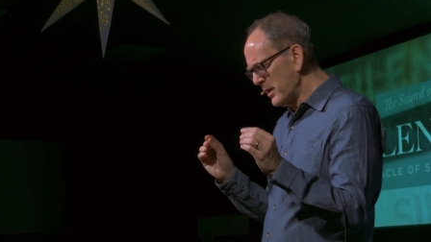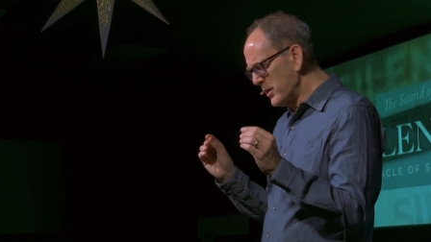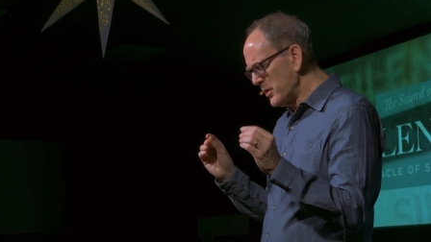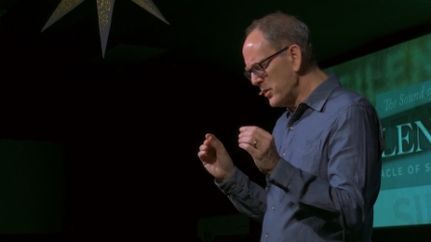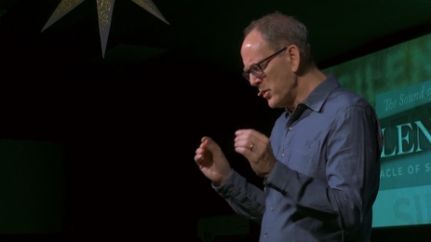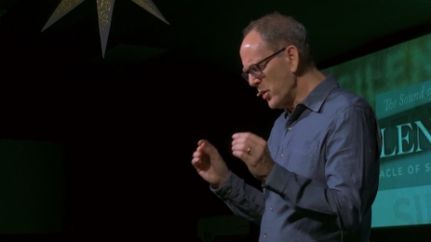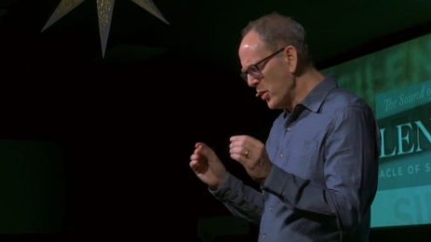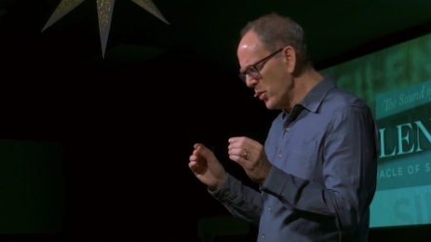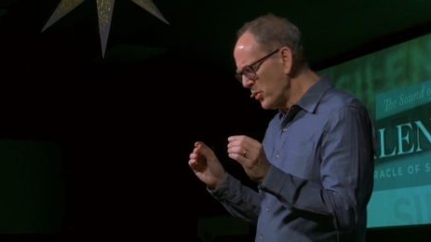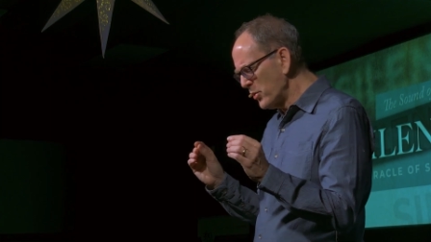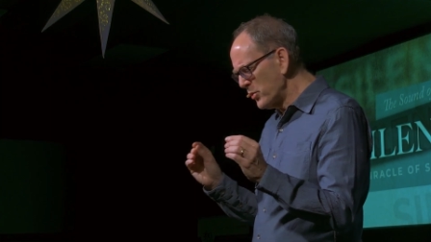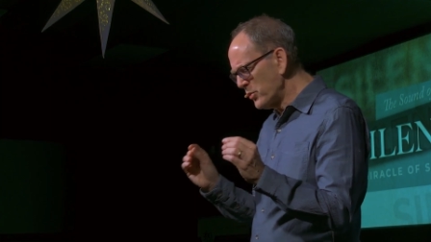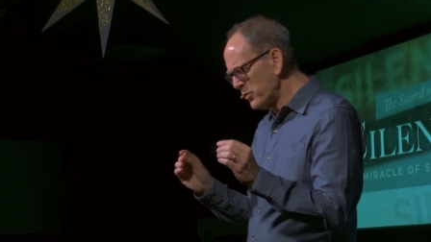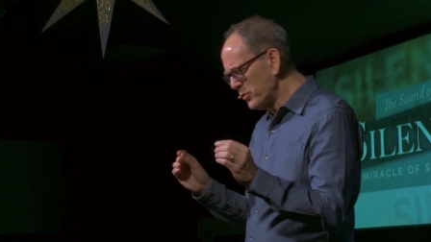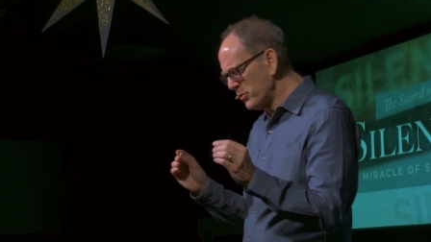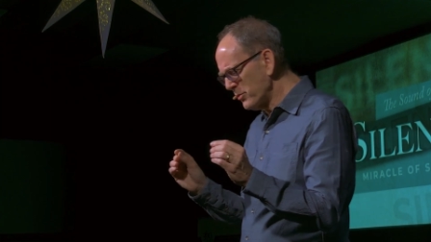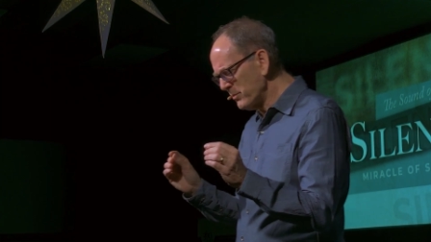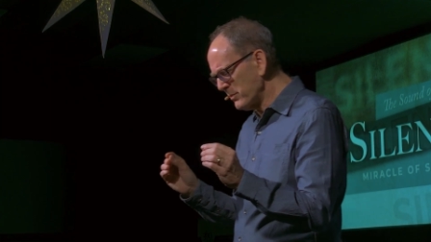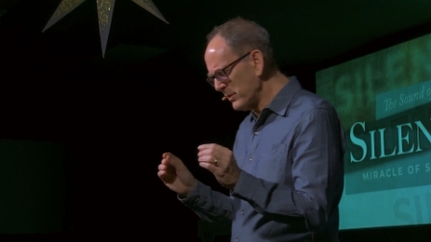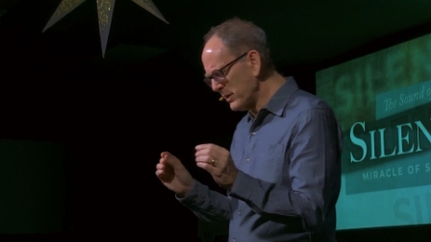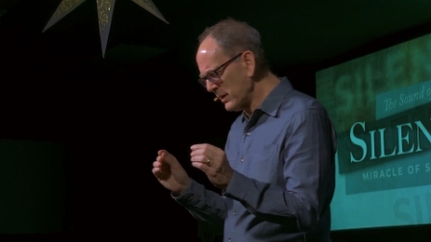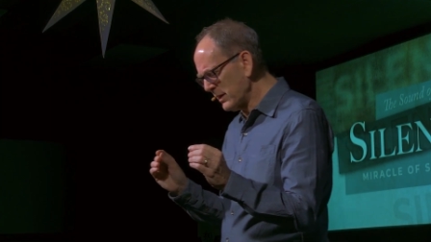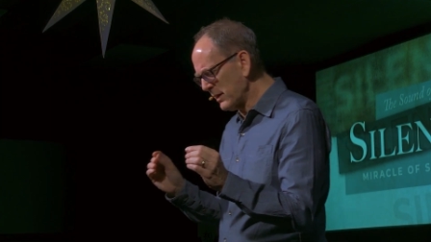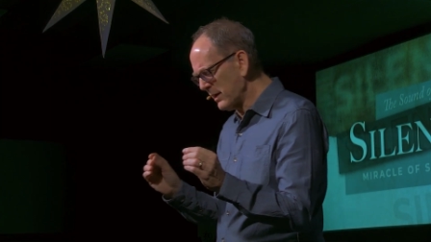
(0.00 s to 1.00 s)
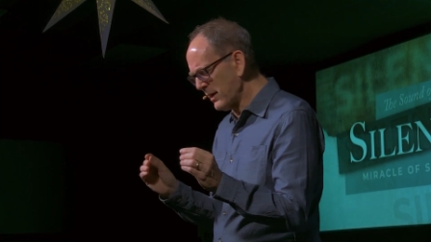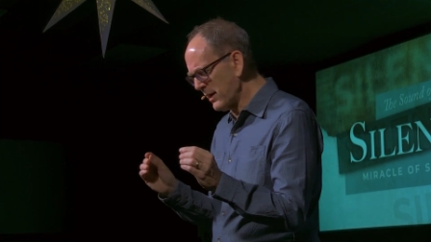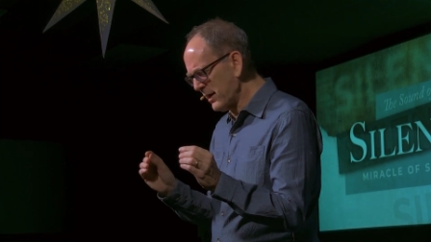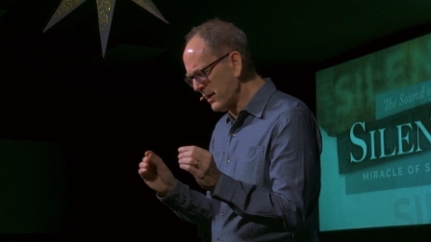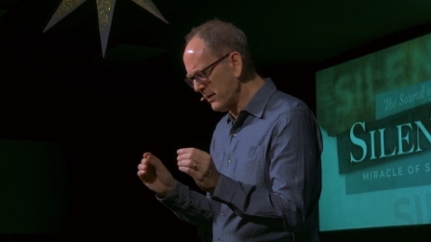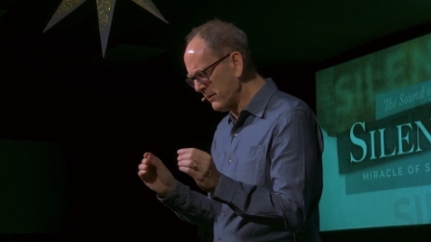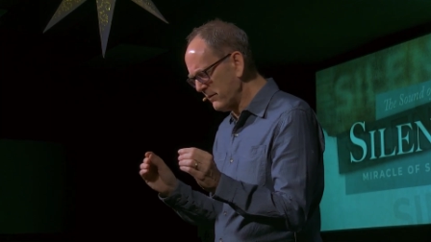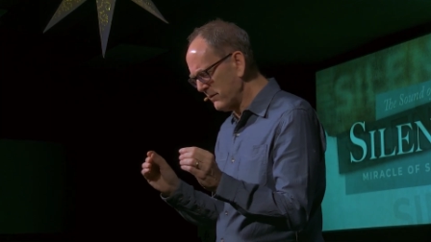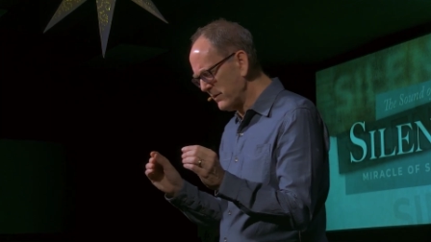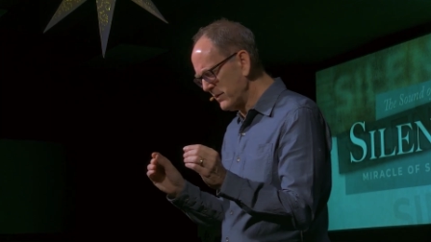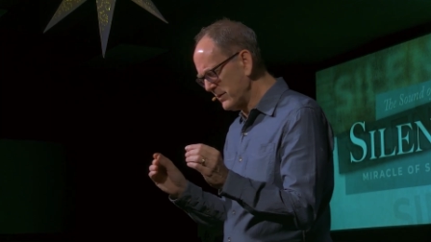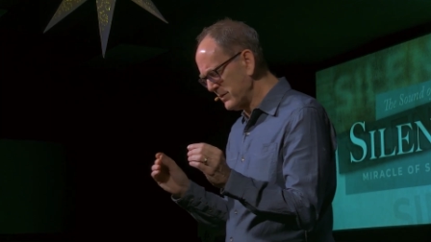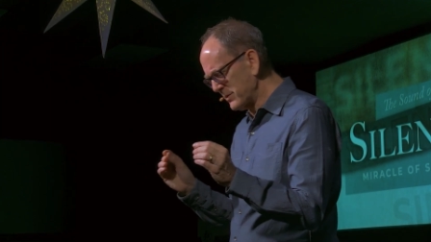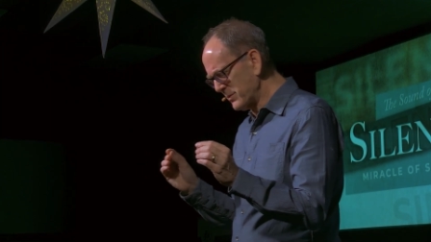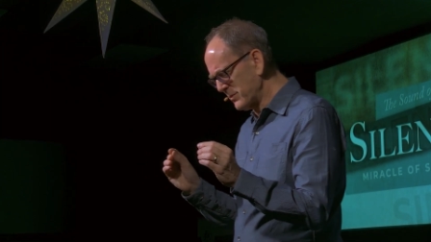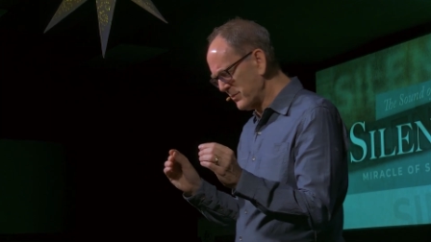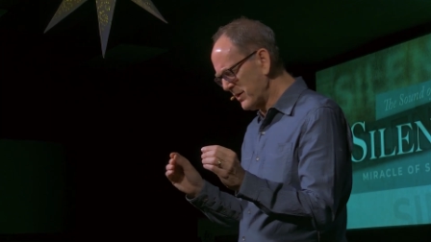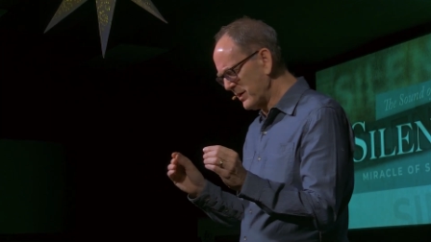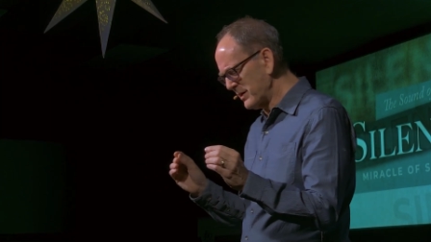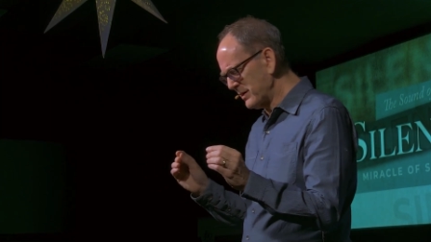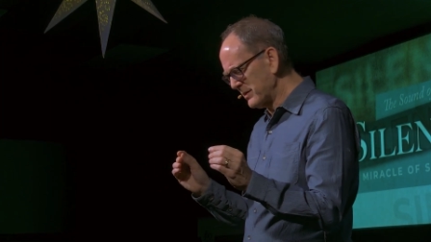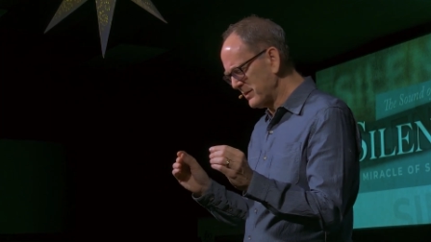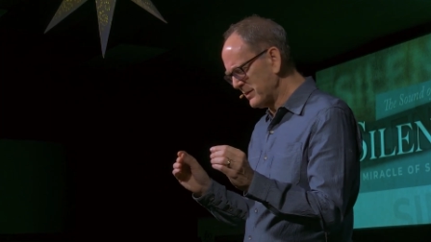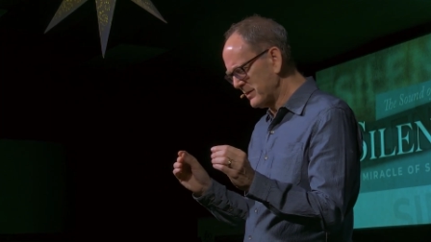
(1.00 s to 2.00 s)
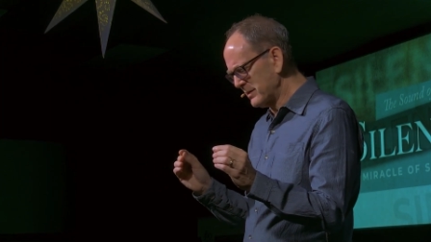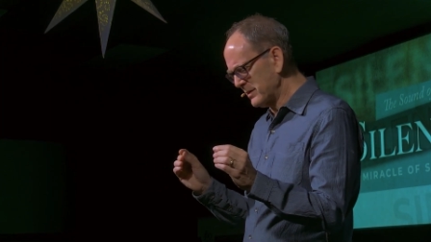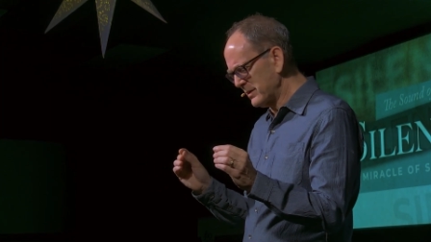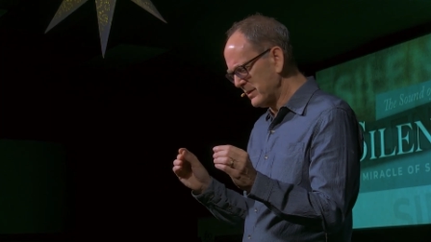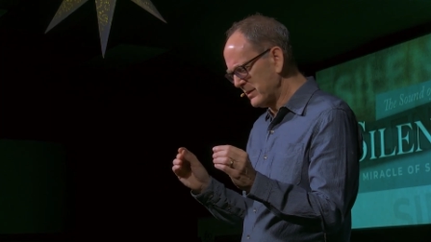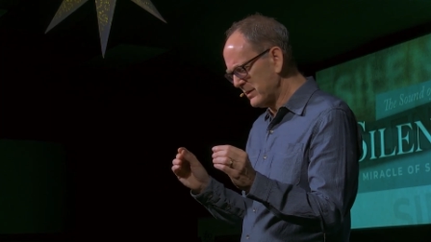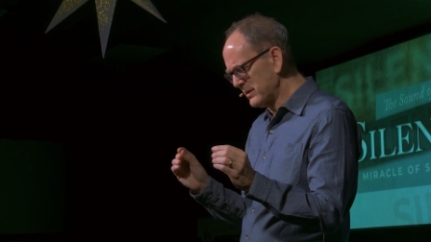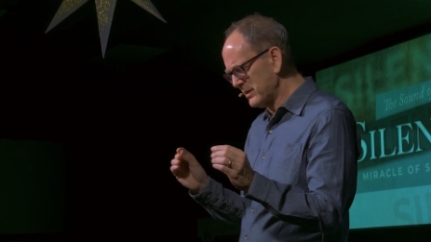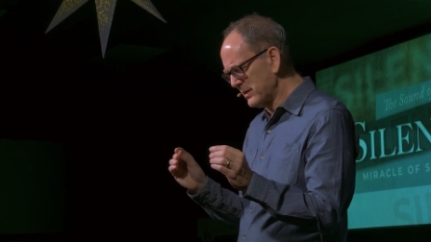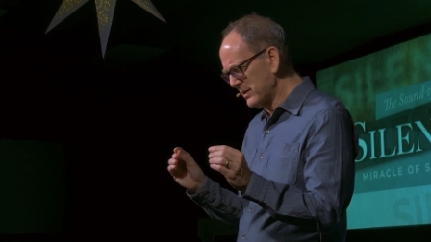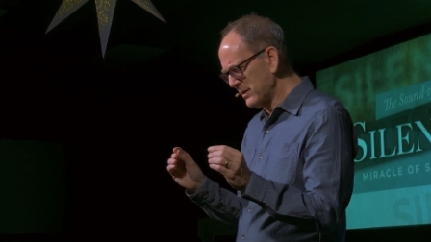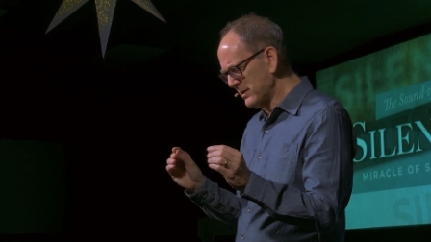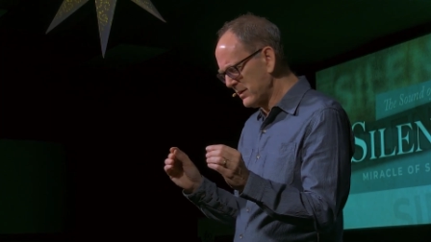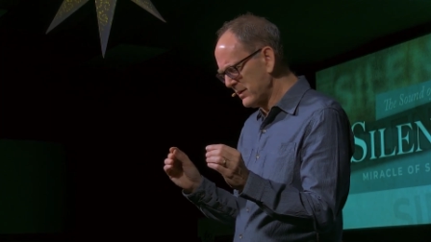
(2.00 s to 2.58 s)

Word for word: No human life is wasted.